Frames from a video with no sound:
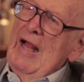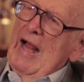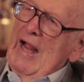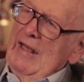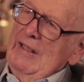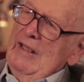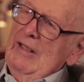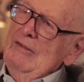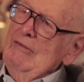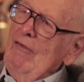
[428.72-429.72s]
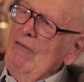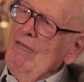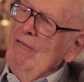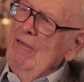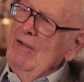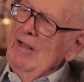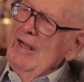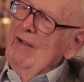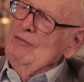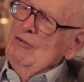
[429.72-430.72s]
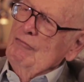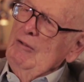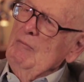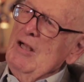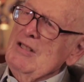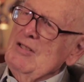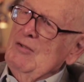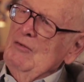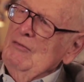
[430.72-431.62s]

and after 3 months,